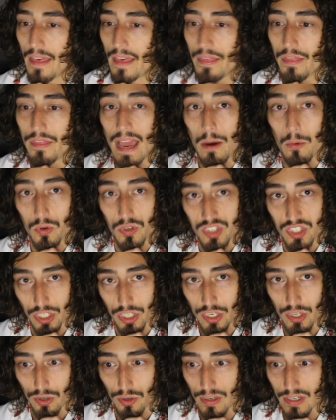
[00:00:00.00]
and that will
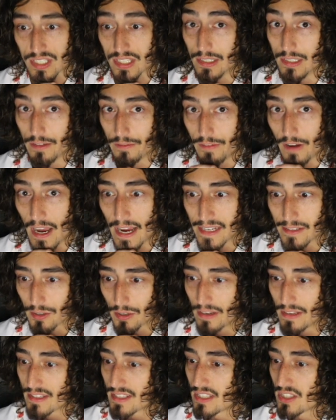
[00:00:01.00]
secure us a
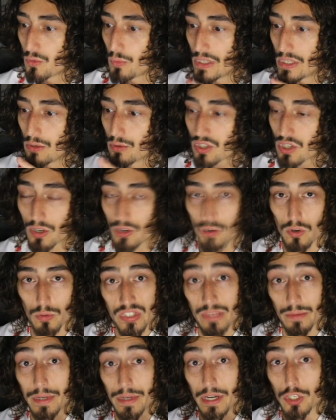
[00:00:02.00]
Diviner. And since we used our normal
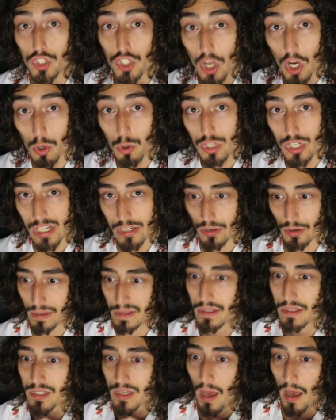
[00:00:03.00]
summon on Choji
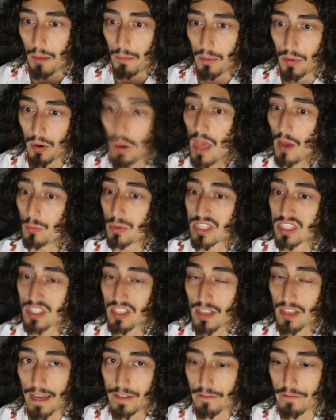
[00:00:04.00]
during this combo, we
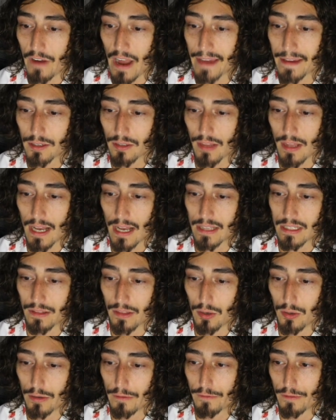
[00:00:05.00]
still have Diviner locked
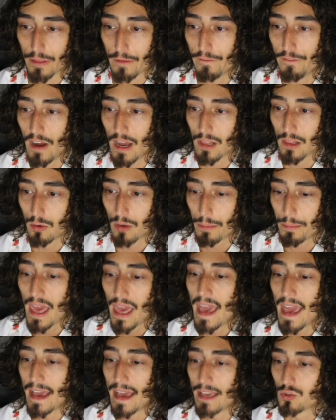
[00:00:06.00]
and loaded for the follow-up,
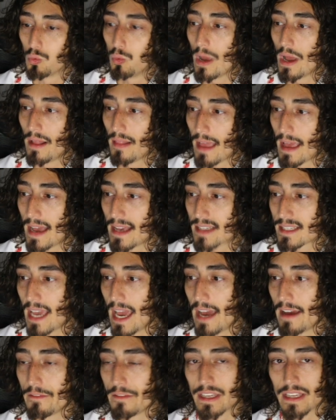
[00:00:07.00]
as well as
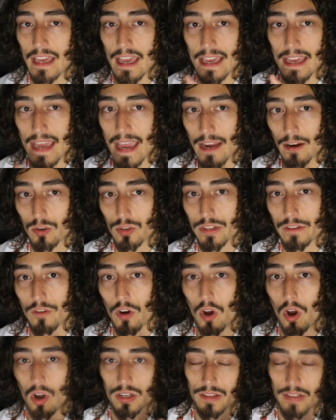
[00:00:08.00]
having a Herald of
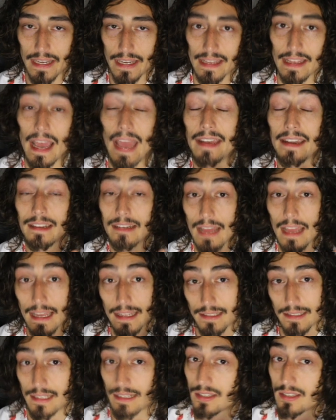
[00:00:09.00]
Arclight and an
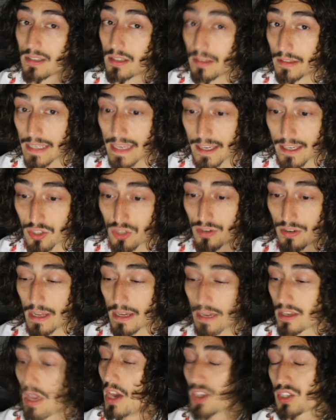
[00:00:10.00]
Entis still in the extra
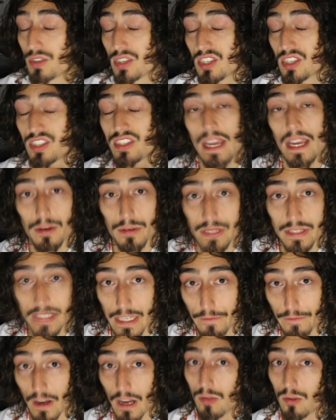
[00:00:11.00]
deck. So this is
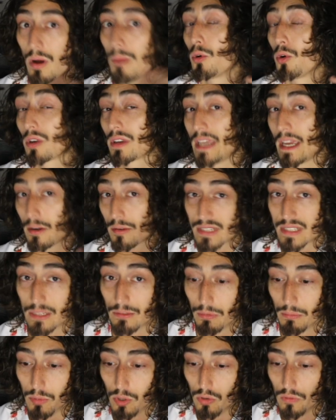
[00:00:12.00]
guaranteed follow-up or
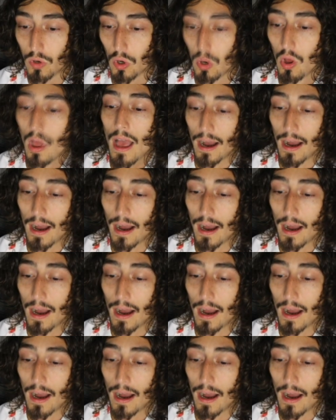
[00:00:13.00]
guaranteed removal